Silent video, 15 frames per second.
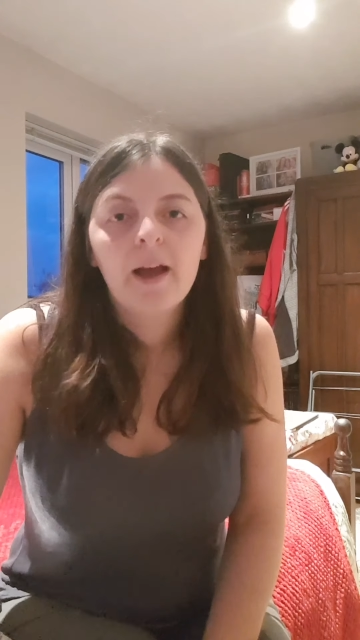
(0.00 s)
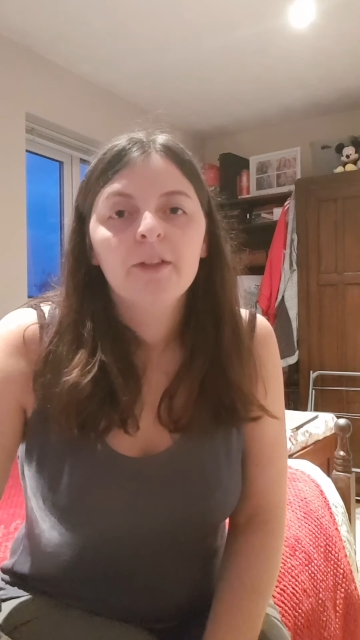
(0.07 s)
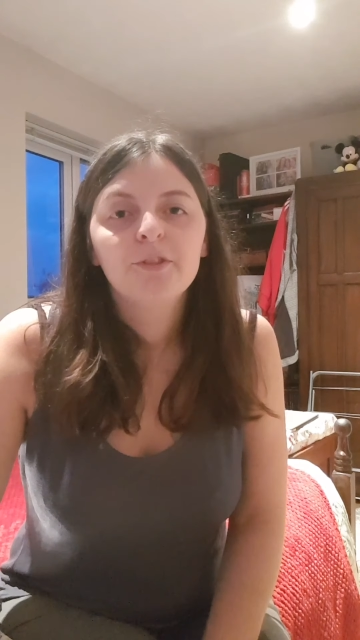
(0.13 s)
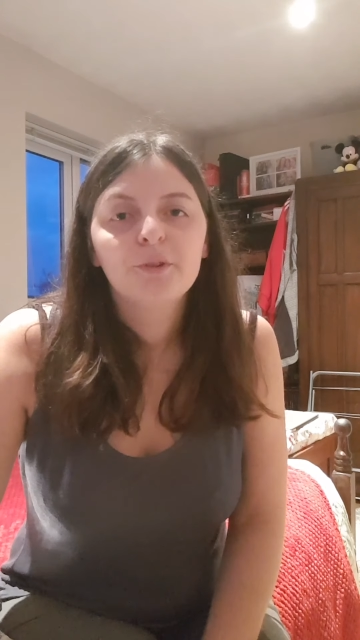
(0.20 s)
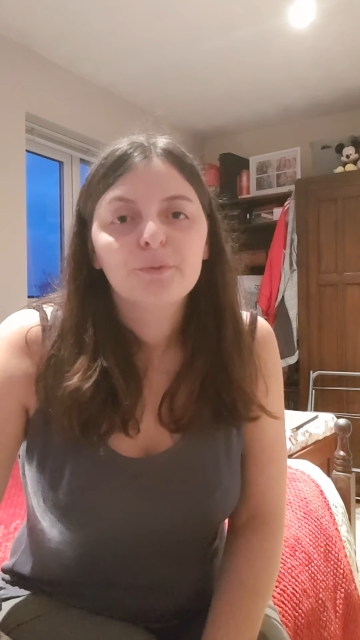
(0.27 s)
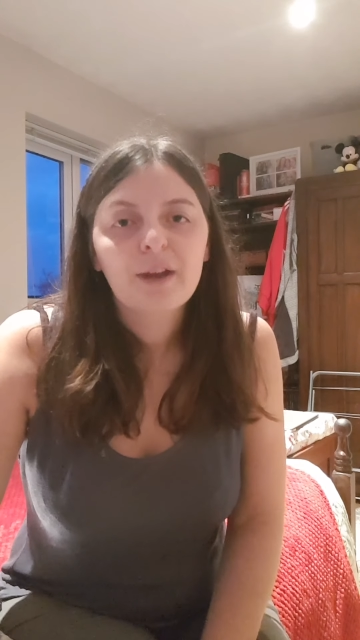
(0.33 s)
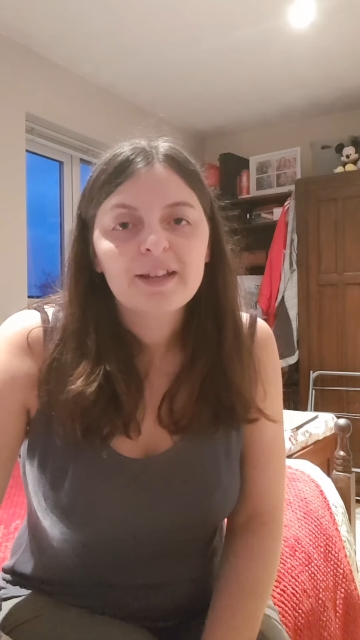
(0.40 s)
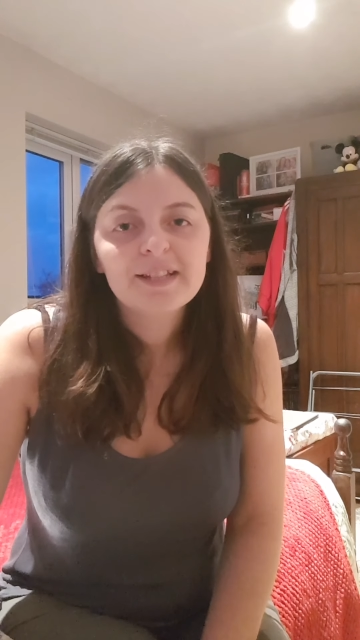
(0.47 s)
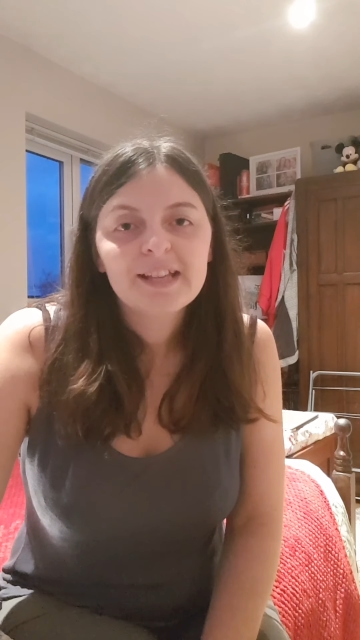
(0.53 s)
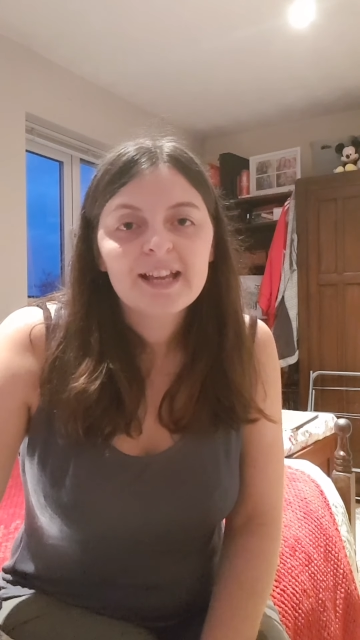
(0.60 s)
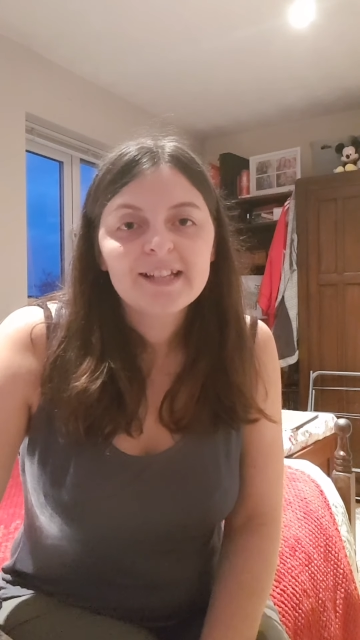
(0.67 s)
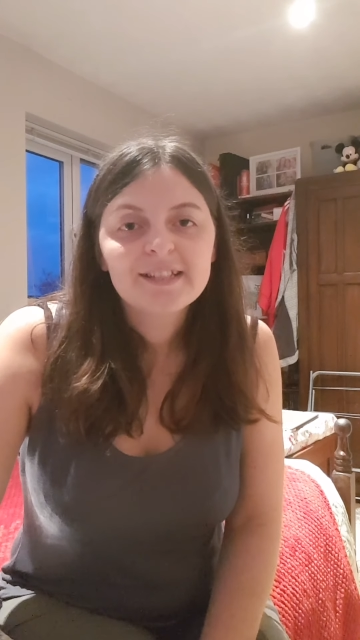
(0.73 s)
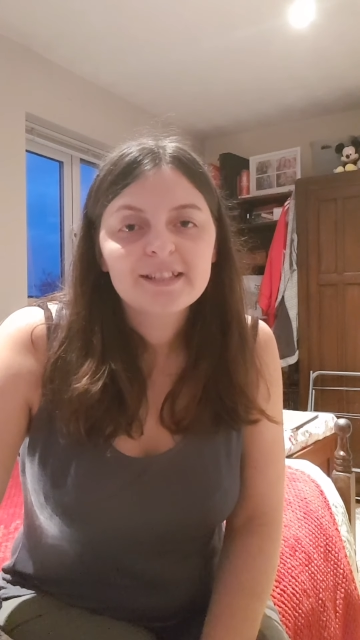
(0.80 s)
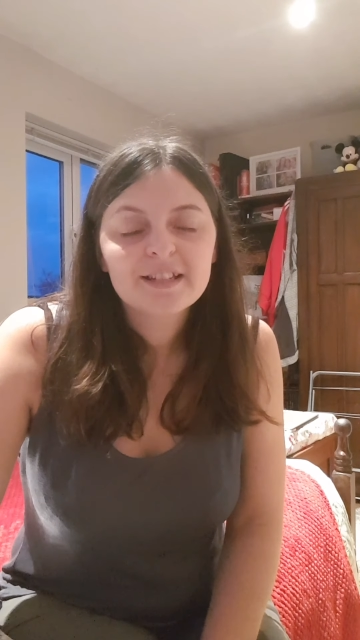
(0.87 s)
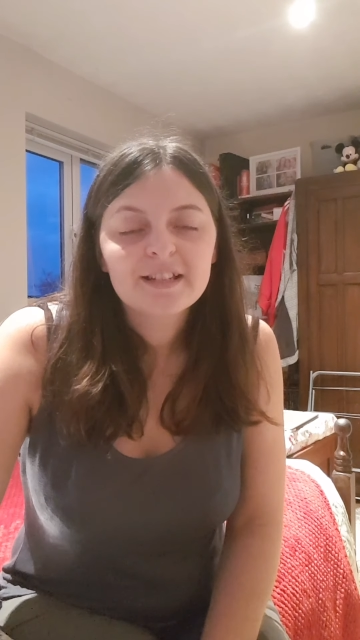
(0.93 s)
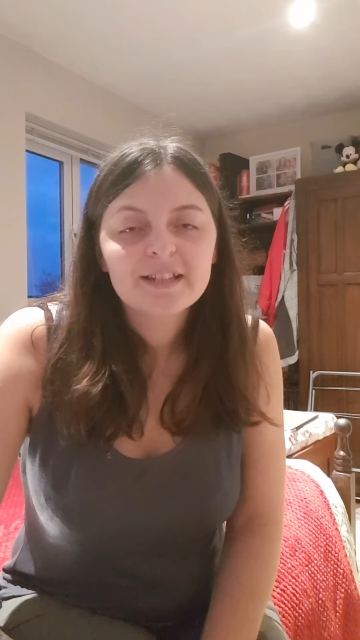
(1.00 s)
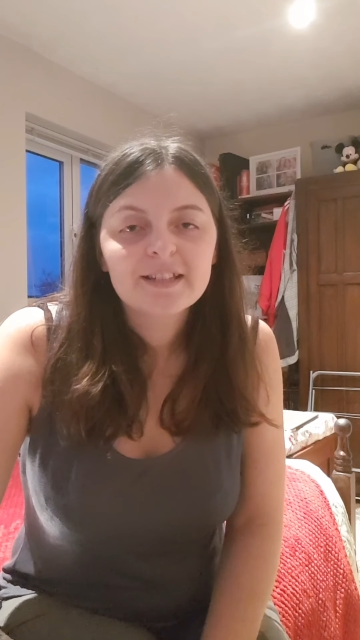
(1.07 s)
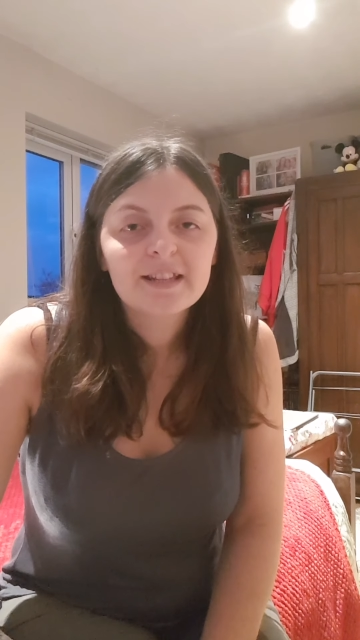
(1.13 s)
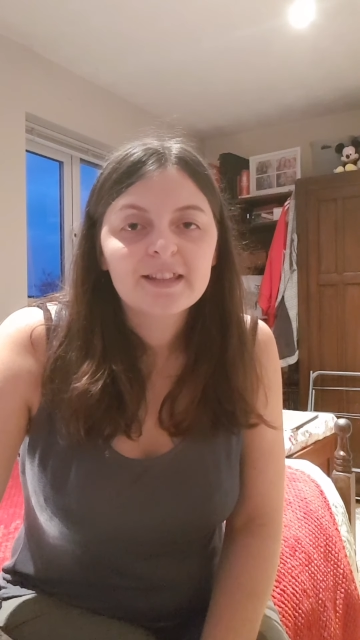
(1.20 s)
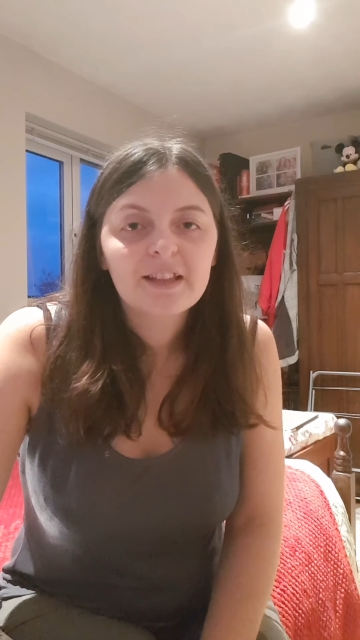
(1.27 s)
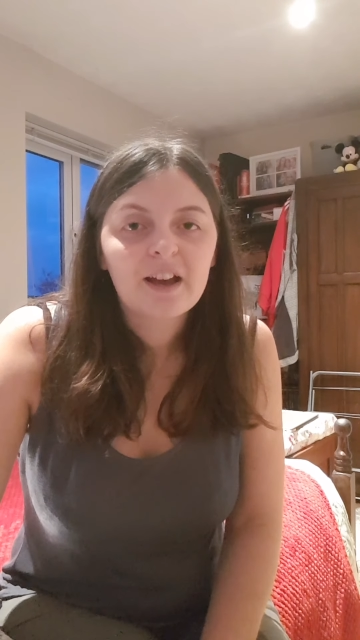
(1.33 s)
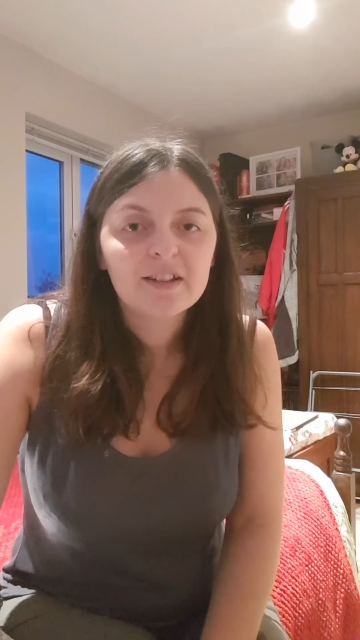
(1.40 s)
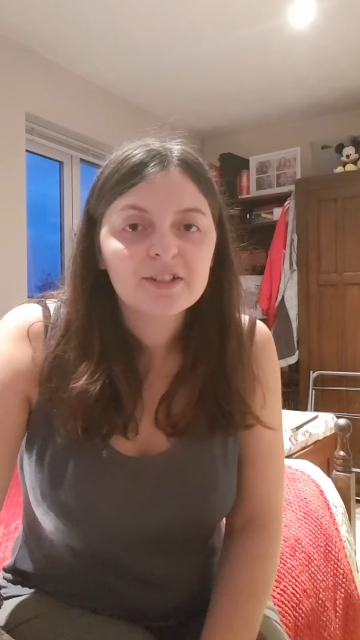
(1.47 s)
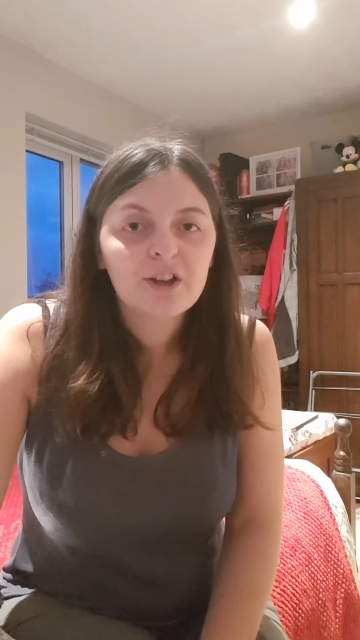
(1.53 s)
The radiators that